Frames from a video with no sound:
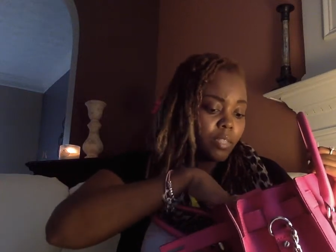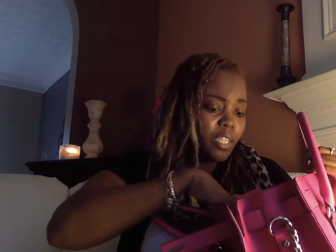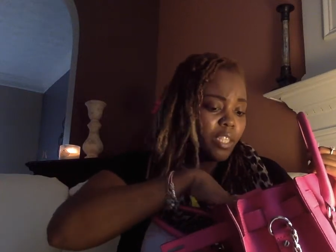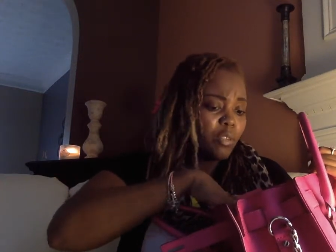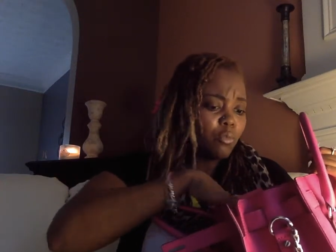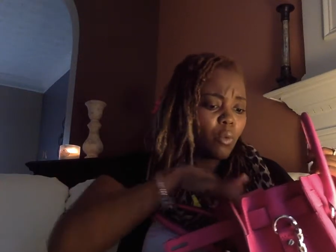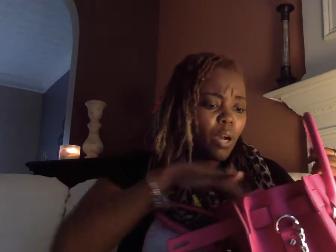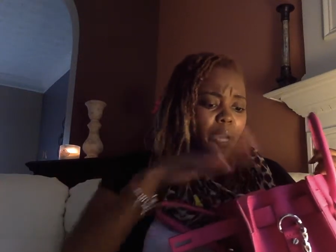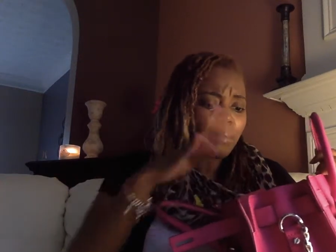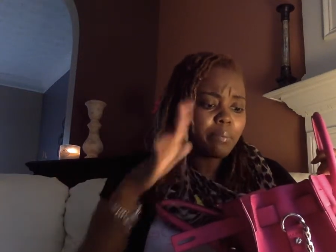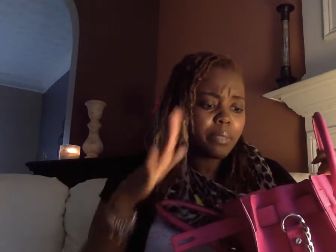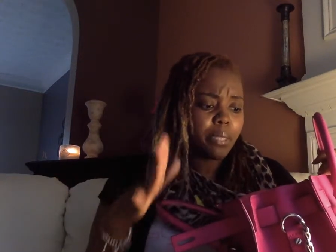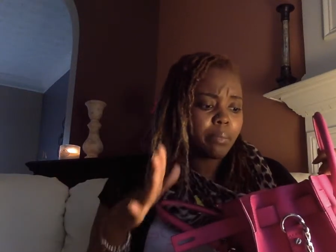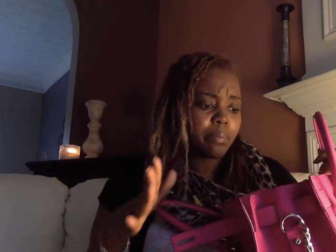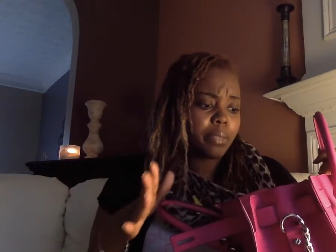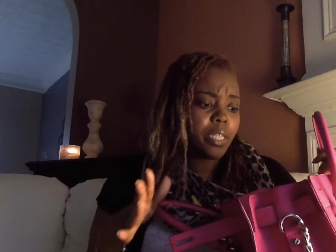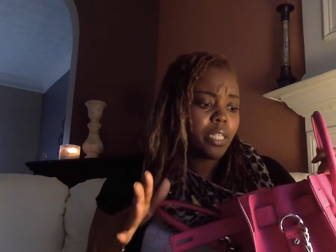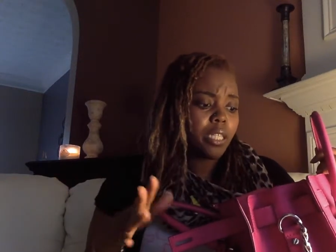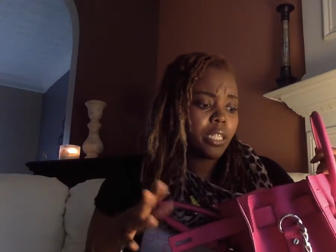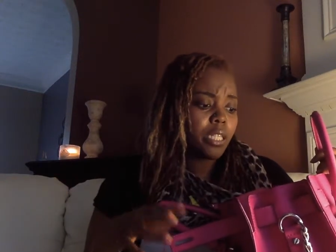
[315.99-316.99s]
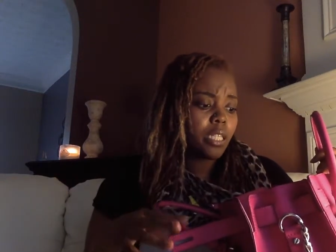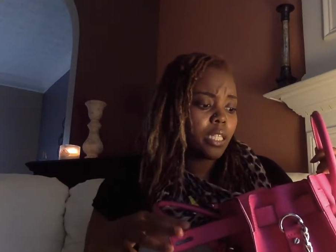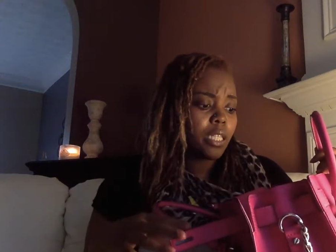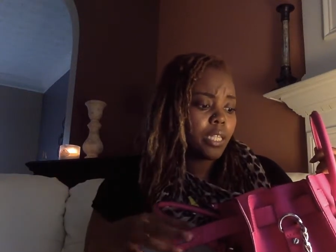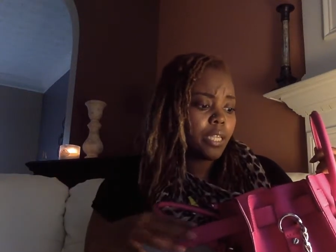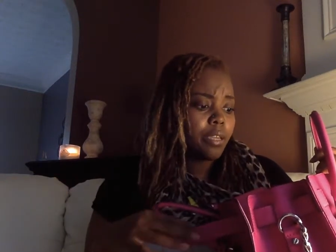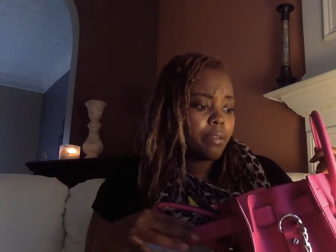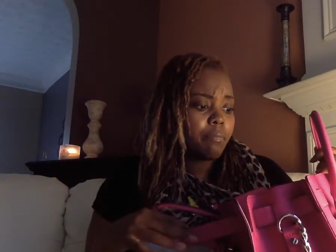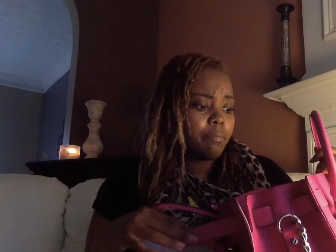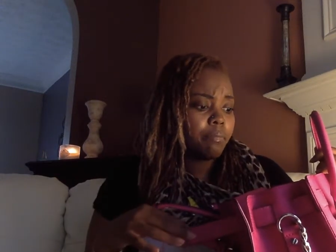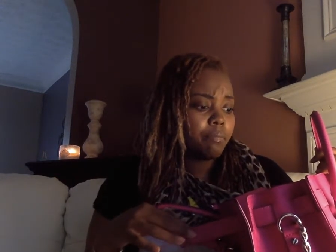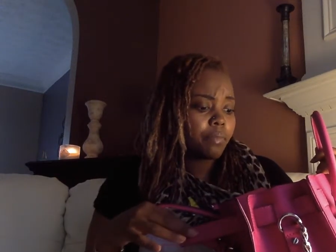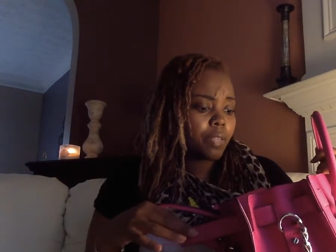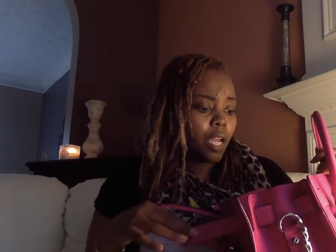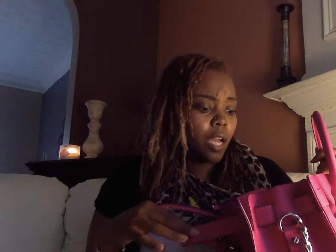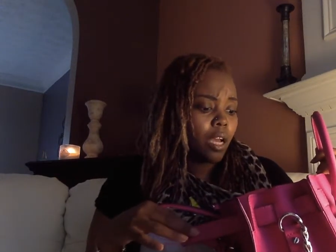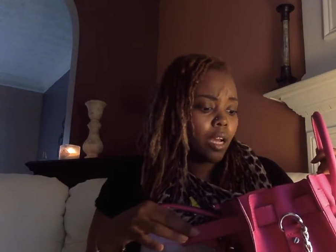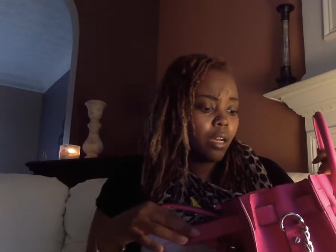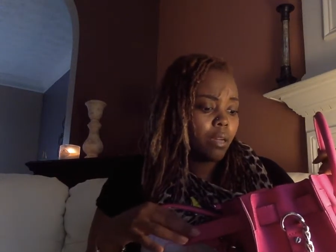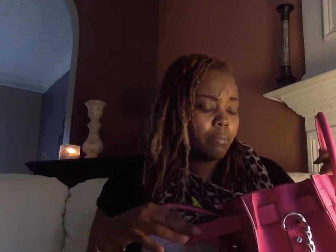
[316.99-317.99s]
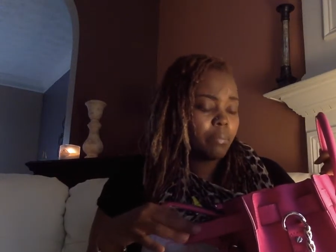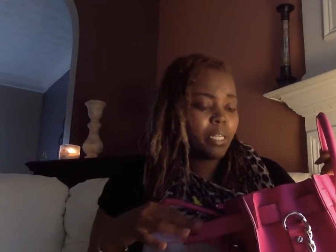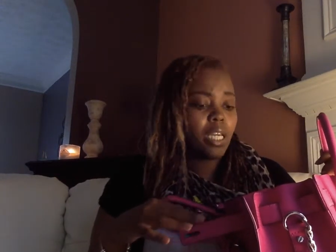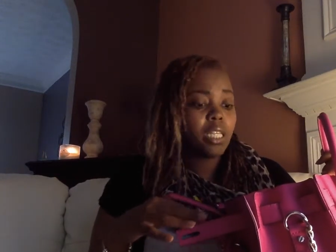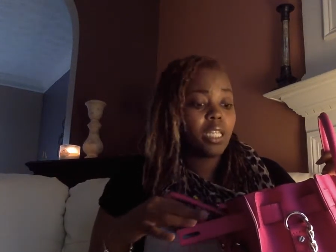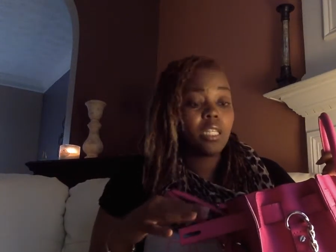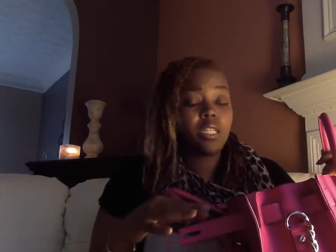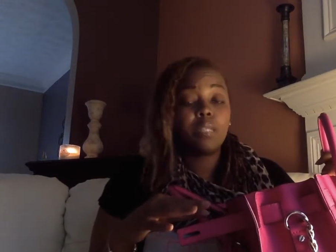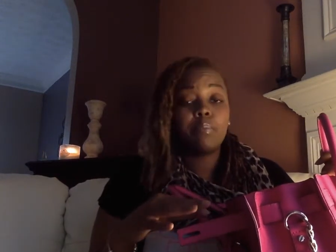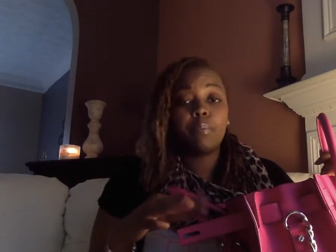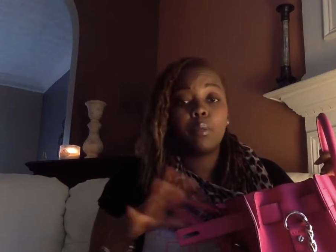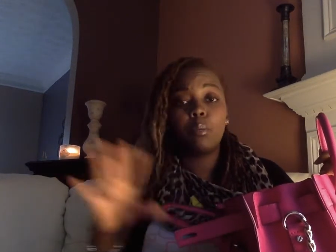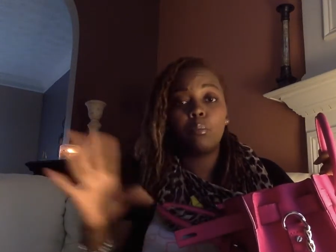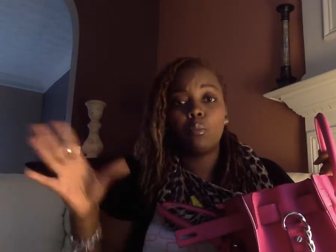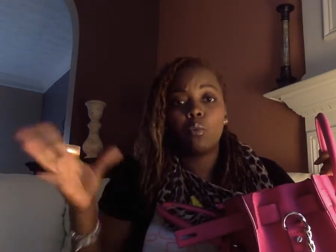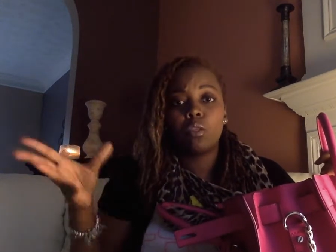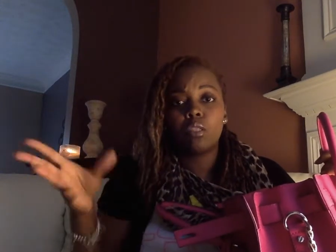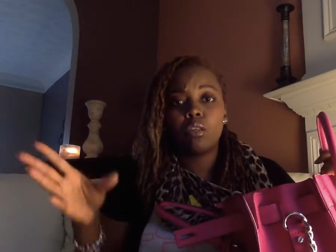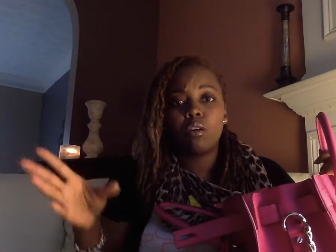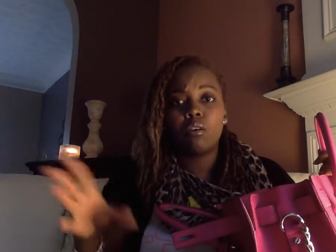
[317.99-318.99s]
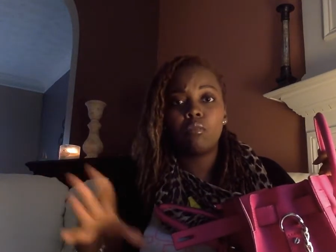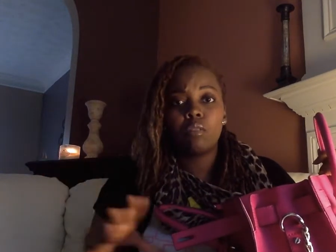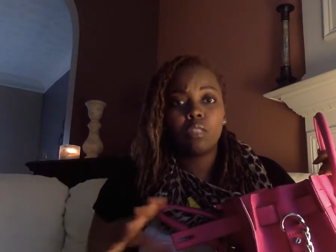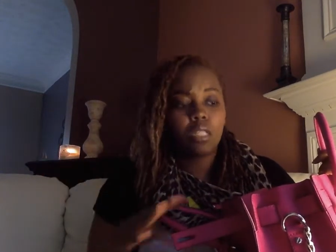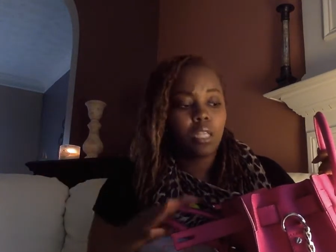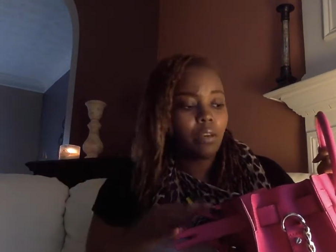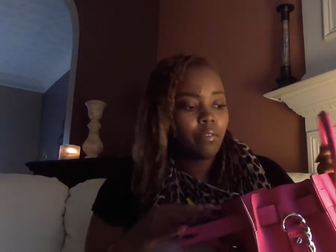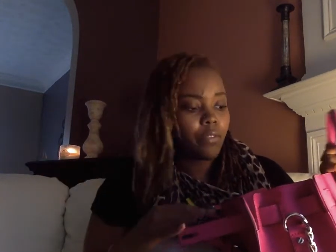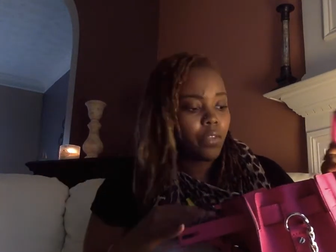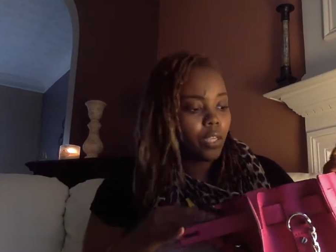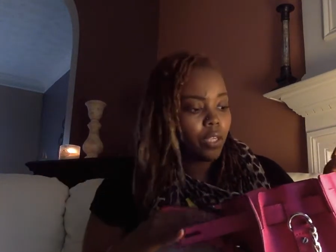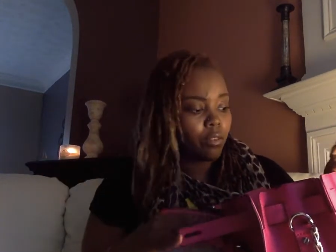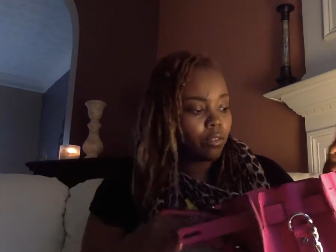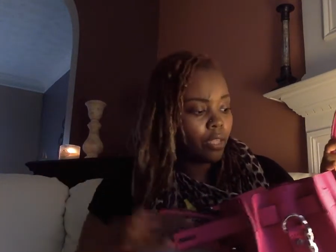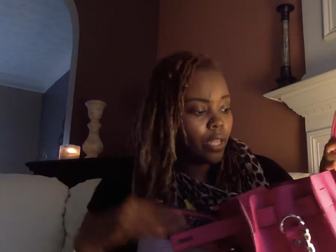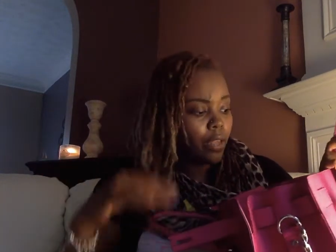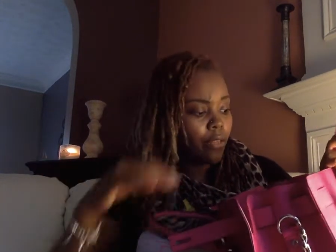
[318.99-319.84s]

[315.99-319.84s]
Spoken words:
it wiped up easily because it spilled more so on the safi and the